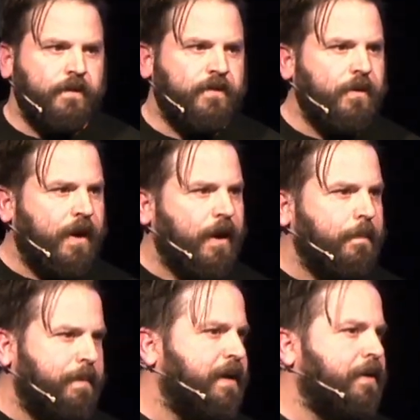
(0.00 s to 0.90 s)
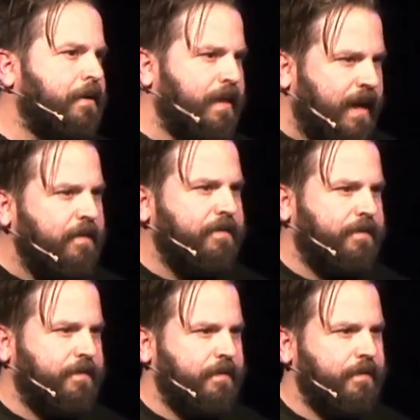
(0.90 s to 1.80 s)
So our better
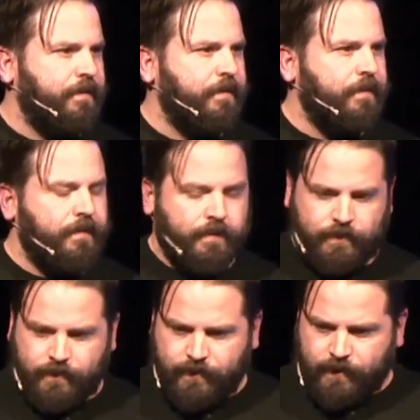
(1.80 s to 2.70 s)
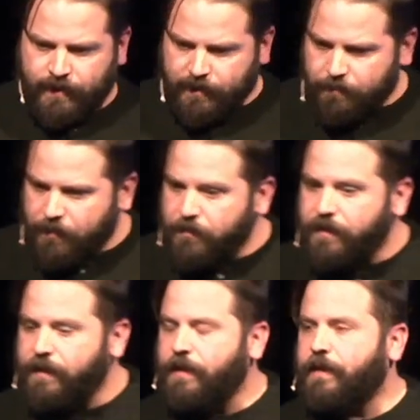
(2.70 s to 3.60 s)
life and
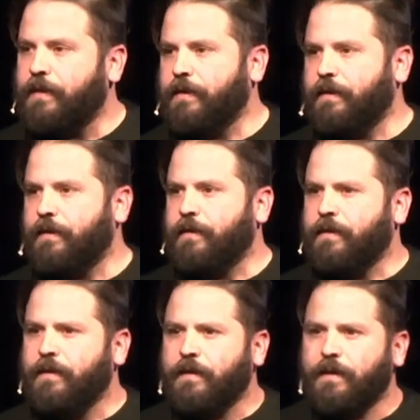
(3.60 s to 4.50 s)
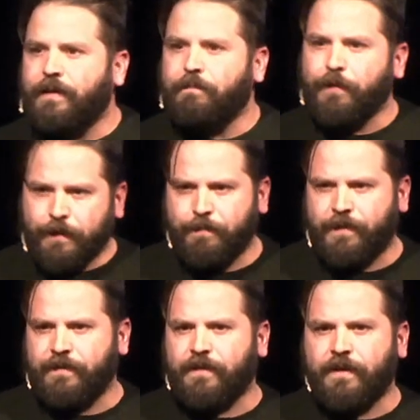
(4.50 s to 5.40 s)
community and
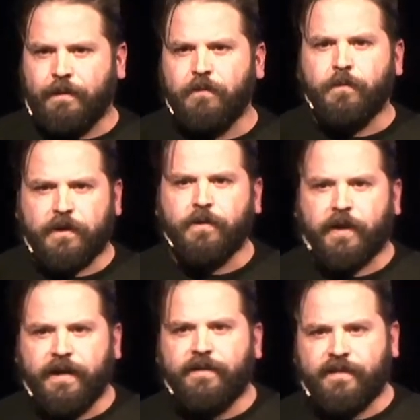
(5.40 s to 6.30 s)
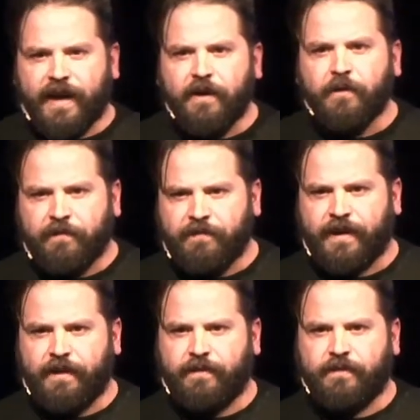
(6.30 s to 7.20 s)
purpose comes with great
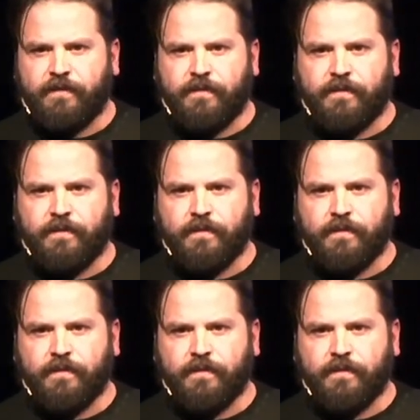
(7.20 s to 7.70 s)
sacrifice.